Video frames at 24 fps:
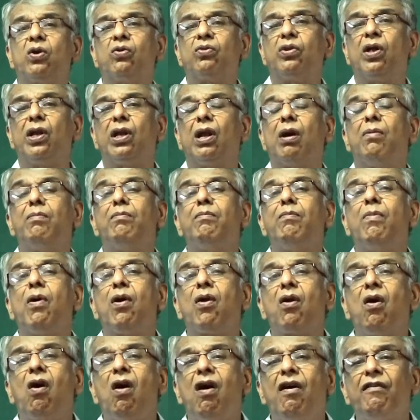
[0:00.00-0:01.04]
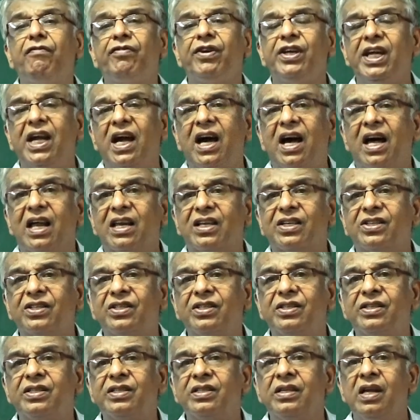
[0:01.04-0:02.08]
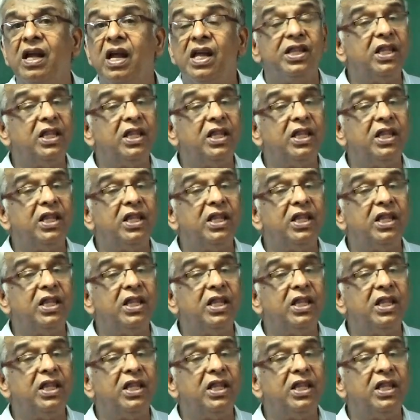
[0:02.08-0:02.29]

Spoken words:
to the number of years,